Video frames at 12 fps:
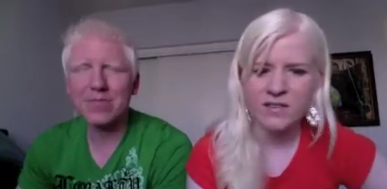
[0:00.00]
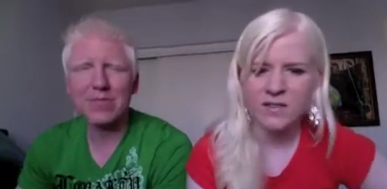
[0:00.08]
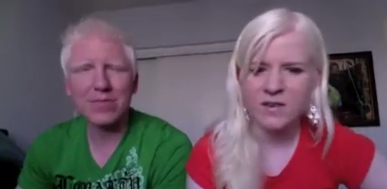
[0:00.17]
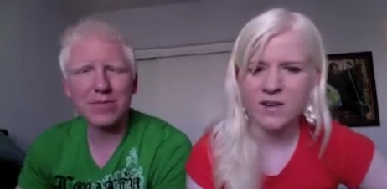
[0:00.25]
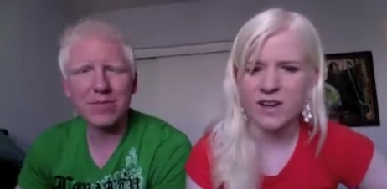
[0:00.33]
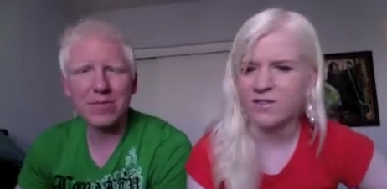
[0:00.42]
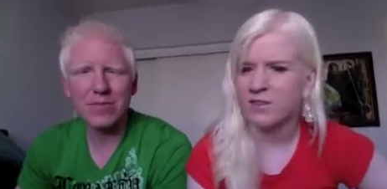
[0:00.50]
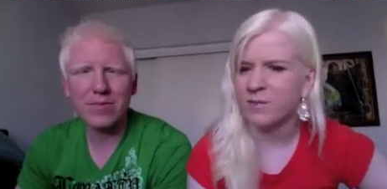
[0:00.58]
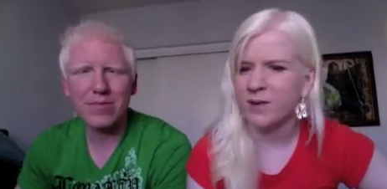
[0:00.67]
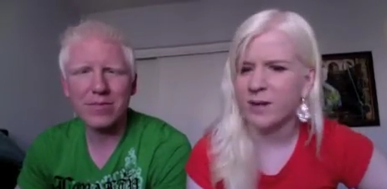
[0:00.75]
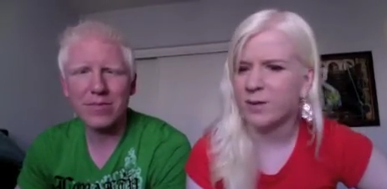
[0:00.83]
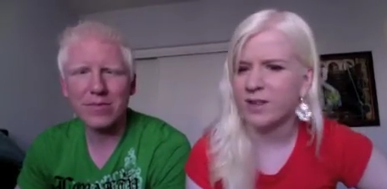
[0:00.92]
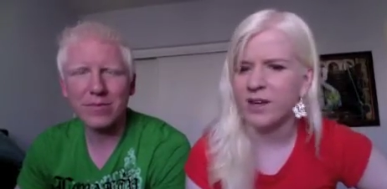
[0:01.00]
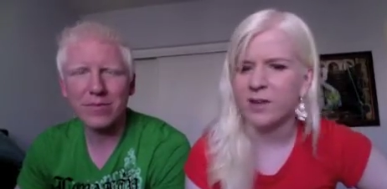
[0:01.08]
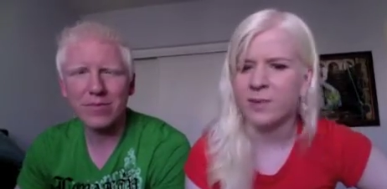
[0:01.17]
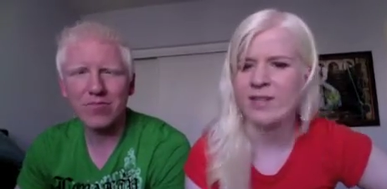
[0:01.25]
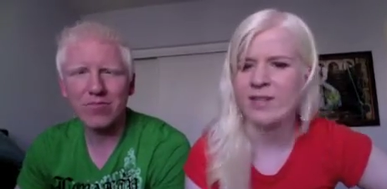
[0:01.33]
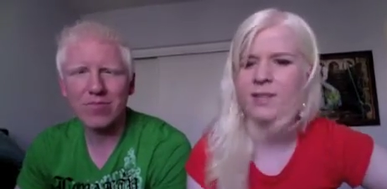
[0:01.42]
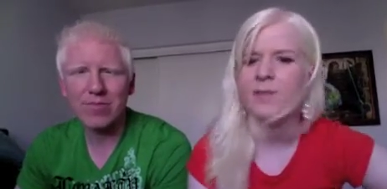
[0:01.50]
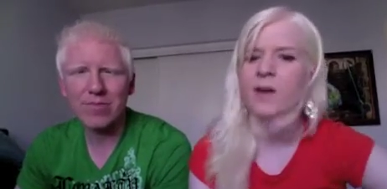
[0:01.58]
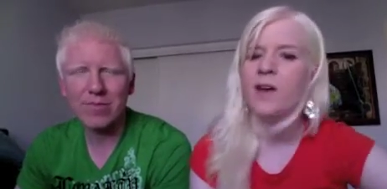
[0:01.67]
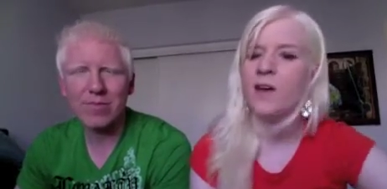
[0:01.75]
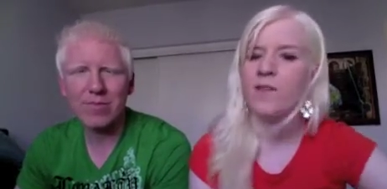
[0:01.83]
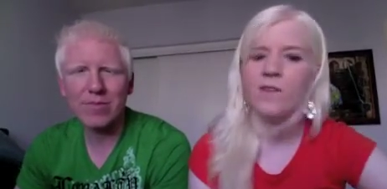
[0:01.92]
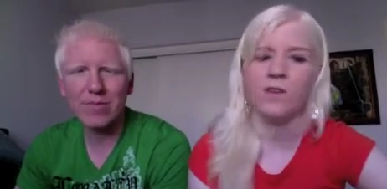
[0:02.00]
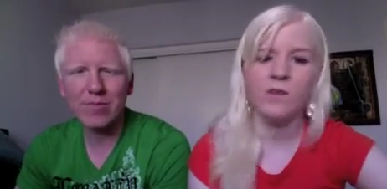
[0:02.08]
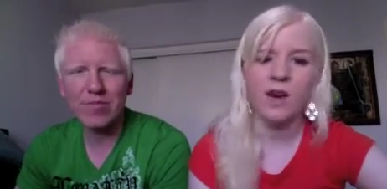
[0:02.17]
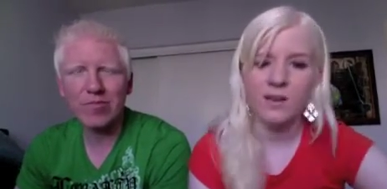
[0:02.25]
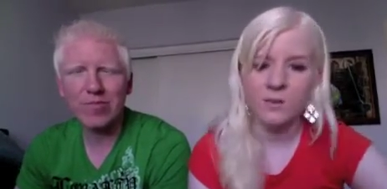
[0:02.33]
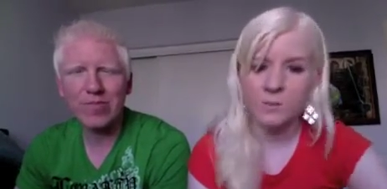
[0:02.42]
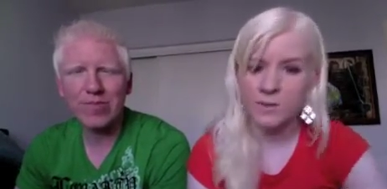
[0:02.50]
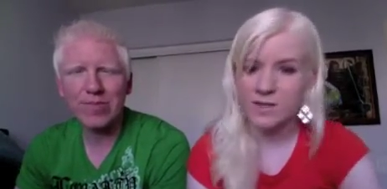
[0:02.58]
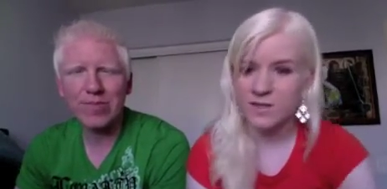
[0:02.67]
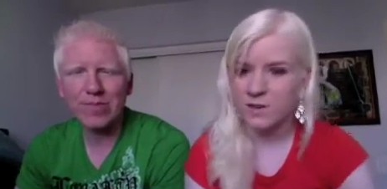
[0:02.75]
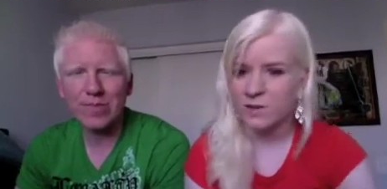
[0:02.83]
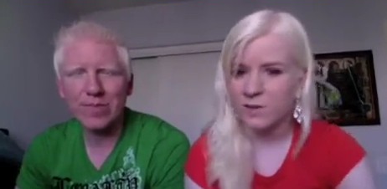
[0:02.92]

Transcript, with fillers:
Speaker 1: for everybody with albinism. If you have specific